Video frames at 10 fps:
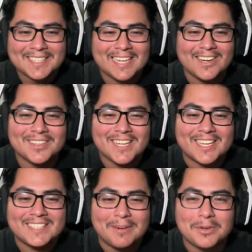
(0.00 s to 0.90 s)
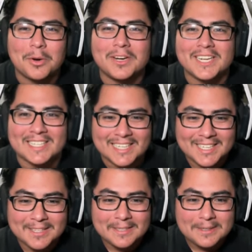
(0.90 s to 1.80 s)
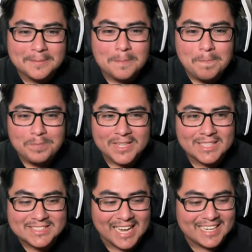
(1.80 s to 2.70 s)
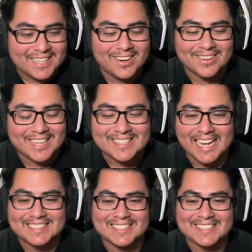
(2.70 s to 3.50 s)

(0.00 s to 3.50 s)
That looked like a Demogorgon! Is that it? Okay, that's